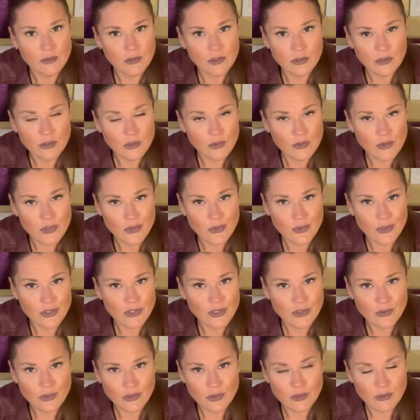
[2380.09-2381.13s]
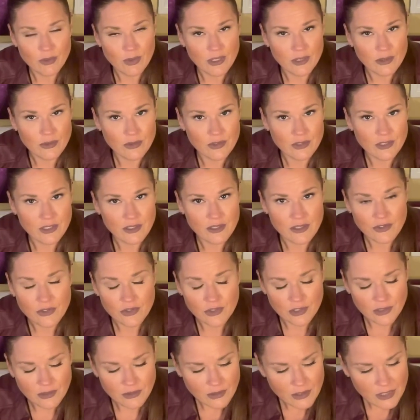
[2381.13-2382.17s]
No Two of Swords, no Two of Pentacles, none of that
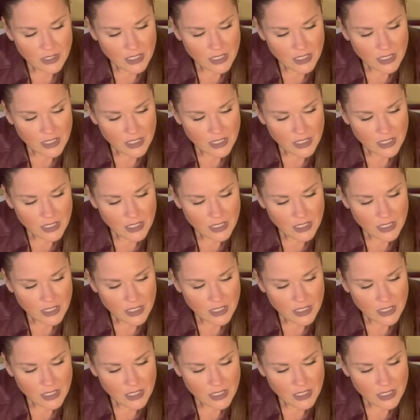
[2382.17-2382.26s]
shit.